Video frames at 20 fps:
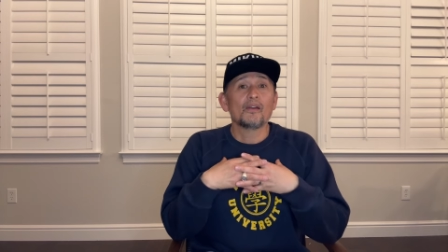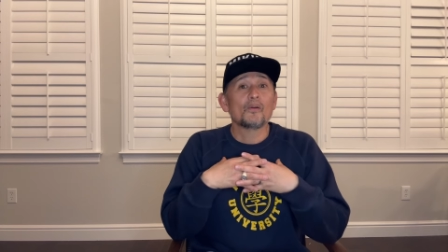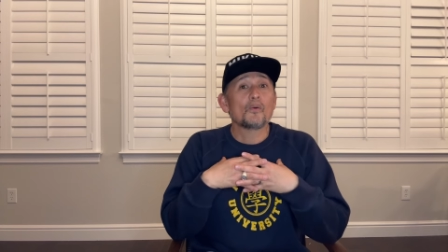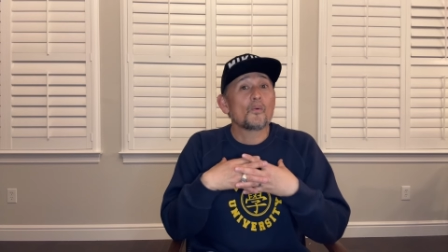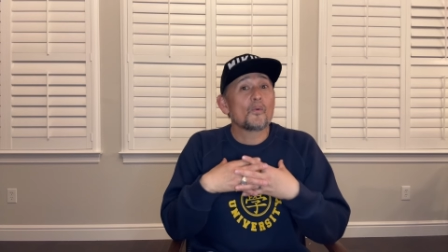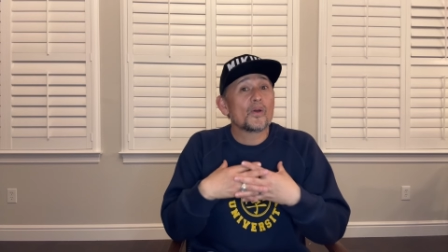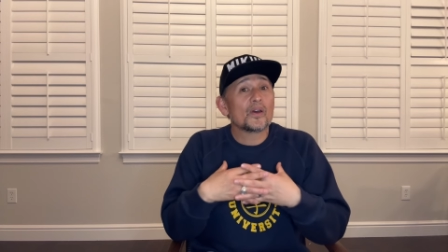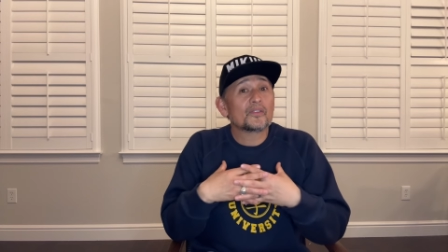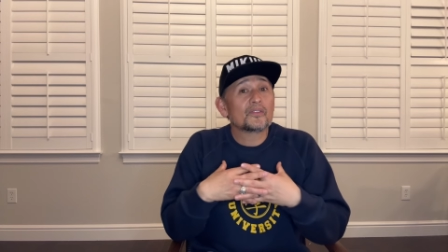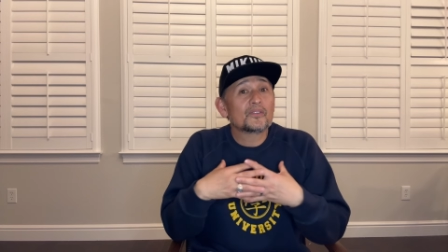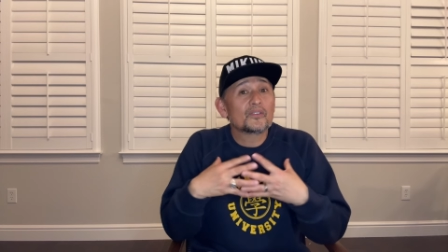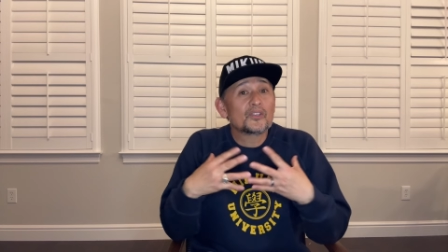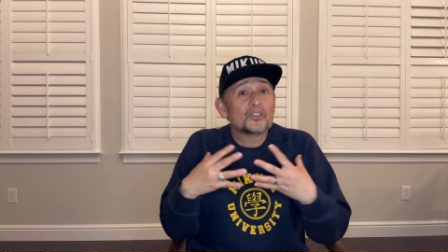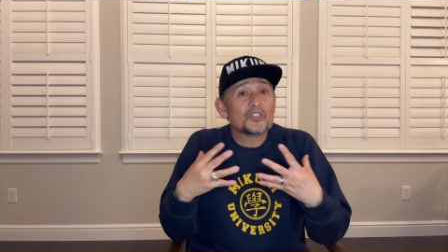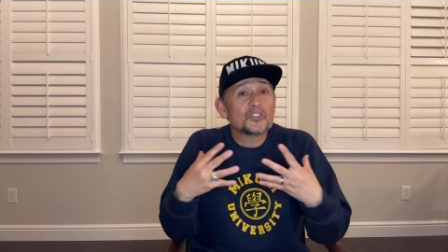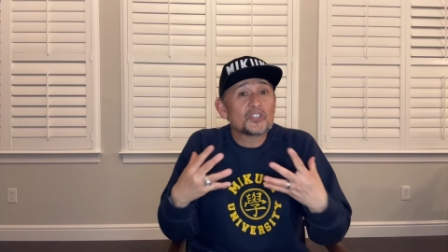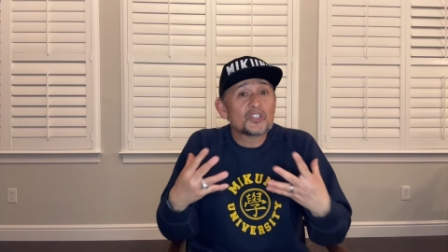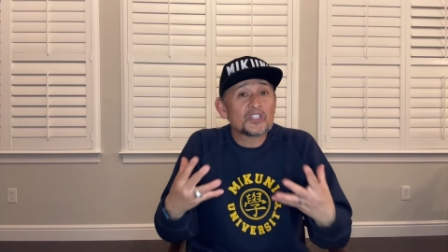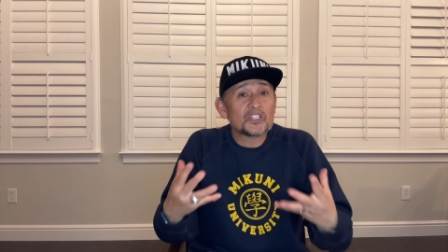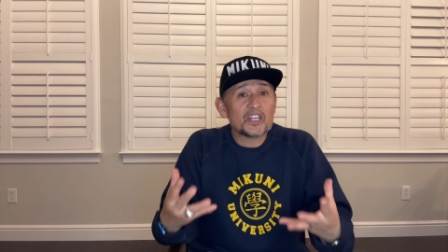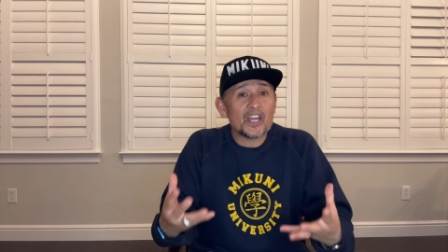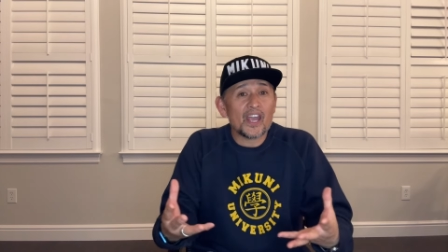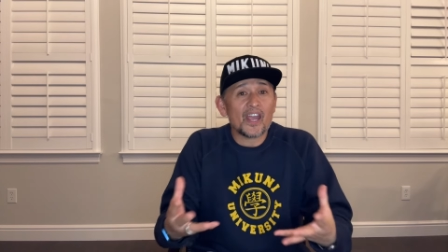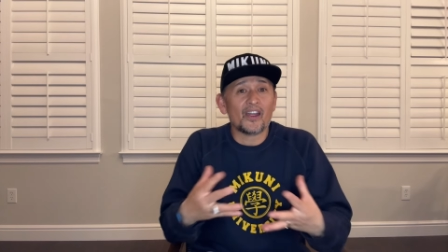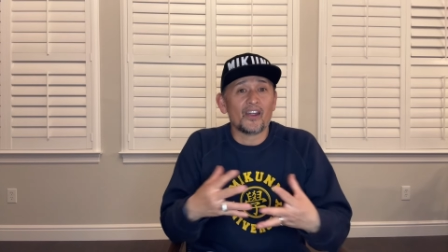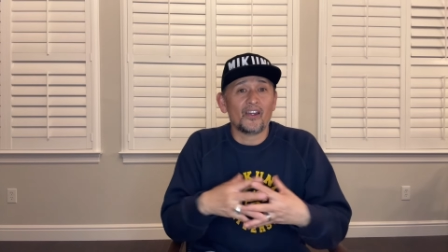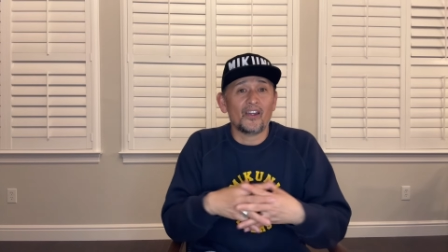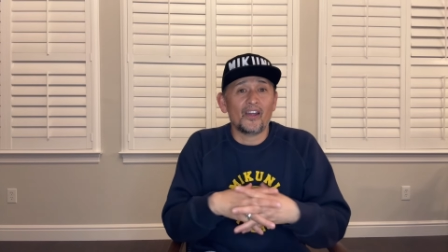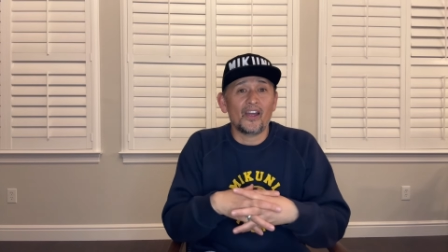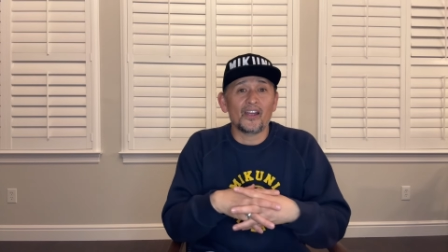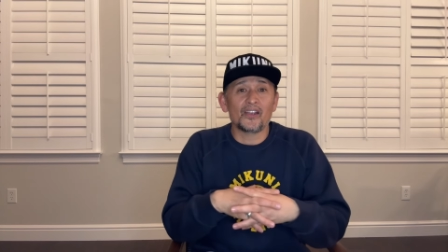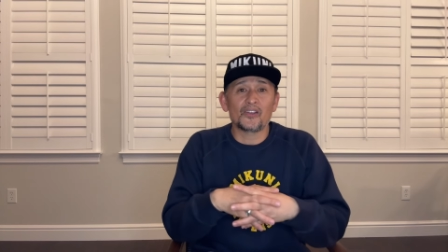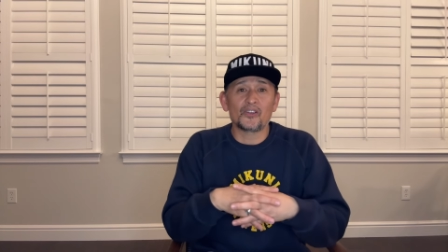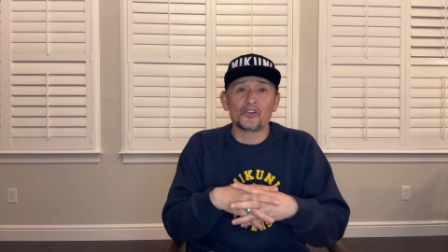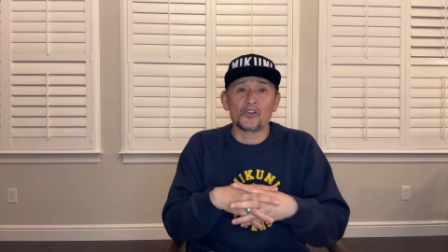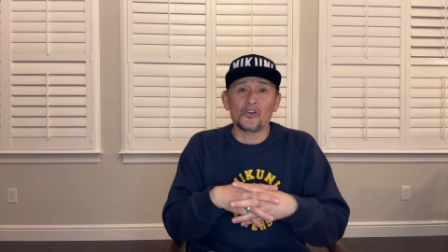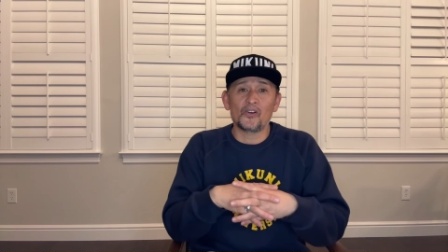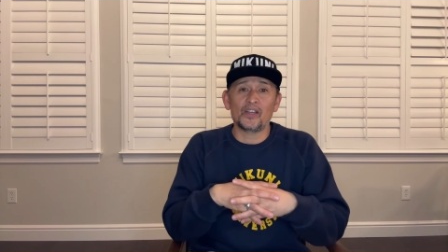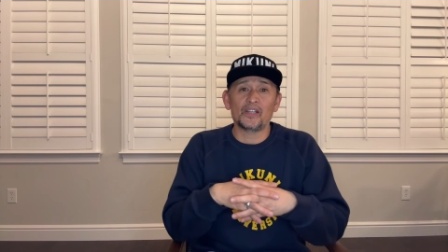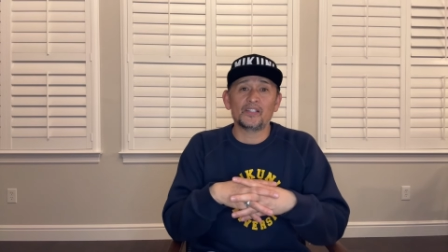with to share and
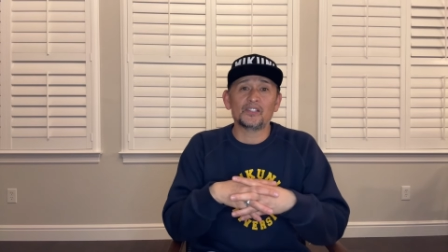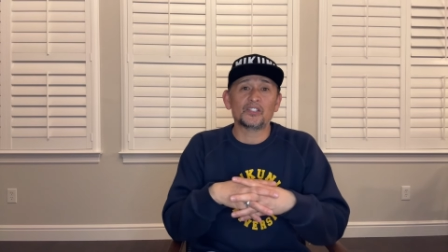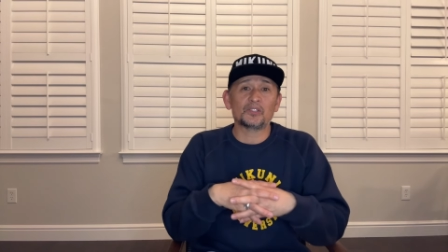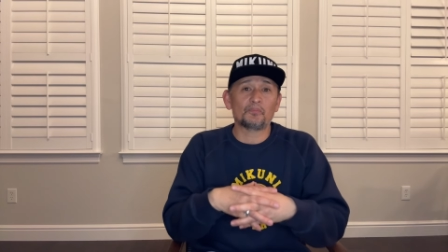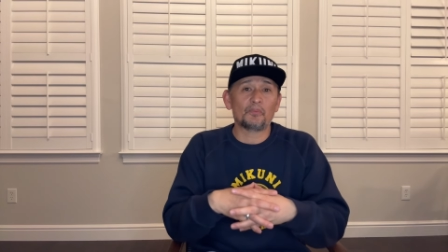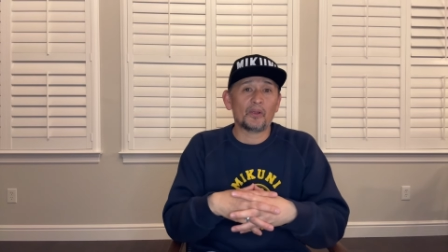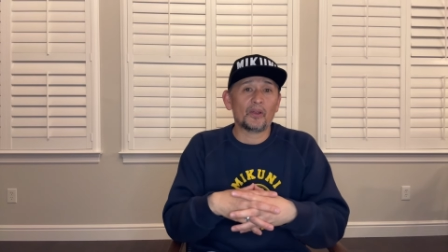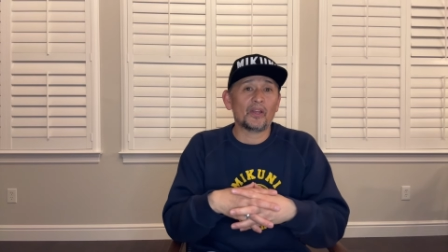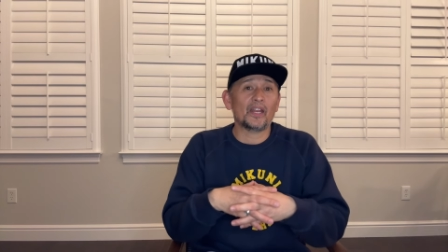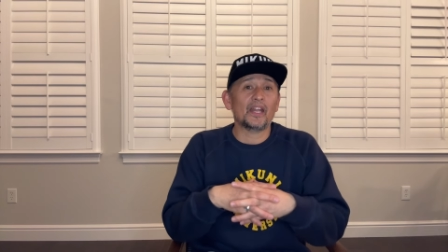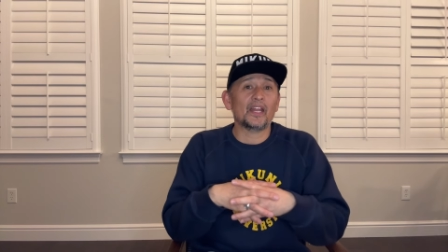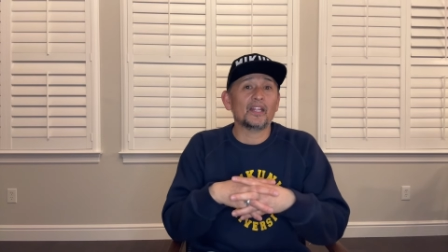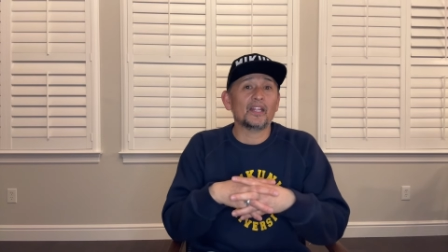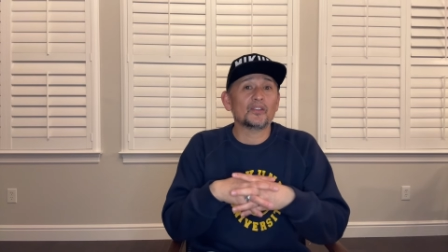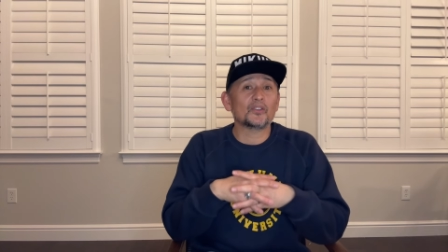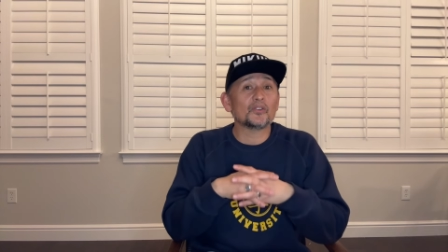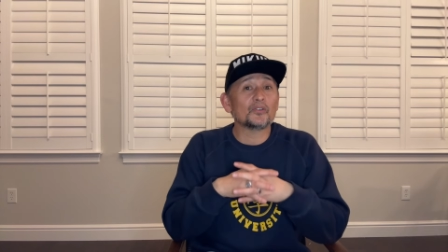grow in spirit